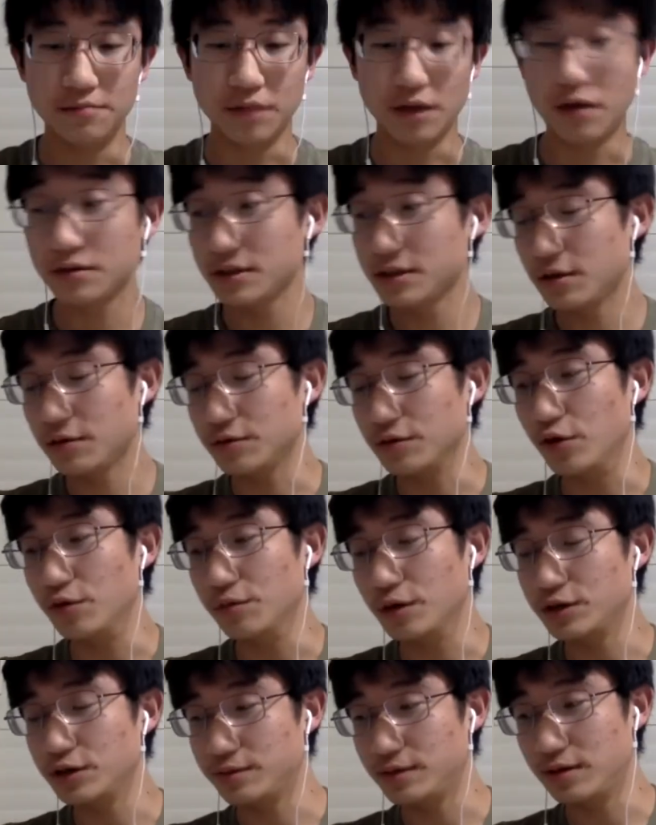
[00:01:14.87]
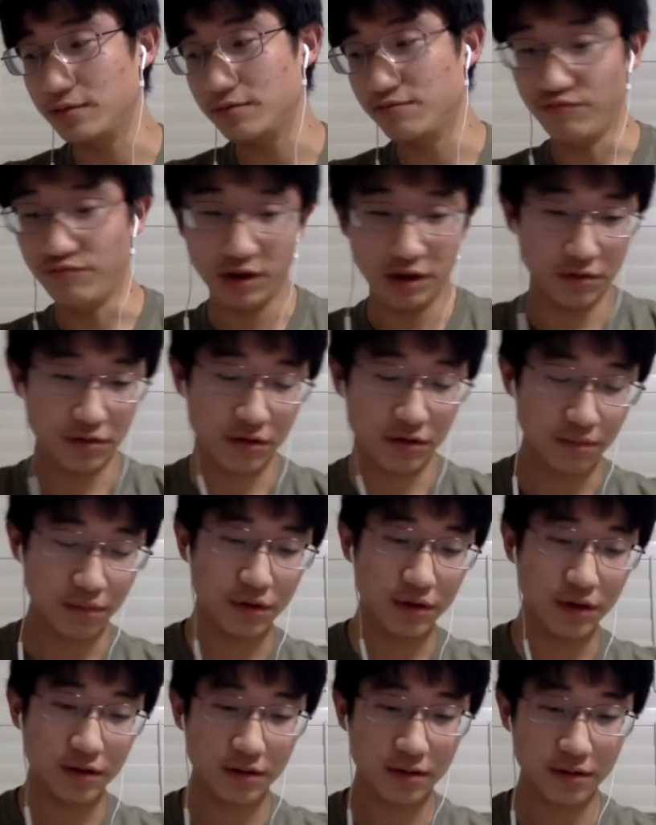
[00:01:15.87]
processing in general in like a
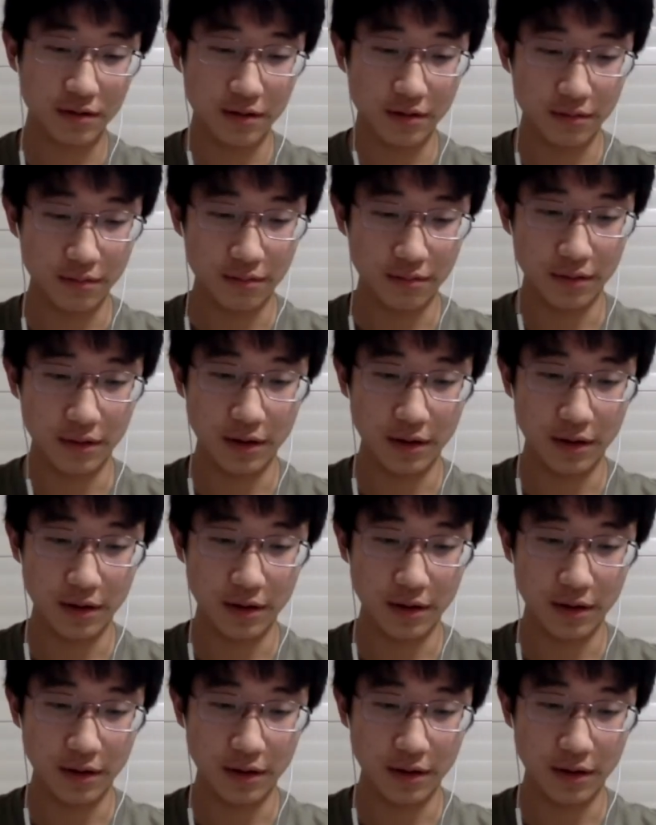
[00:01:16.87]
normal computer?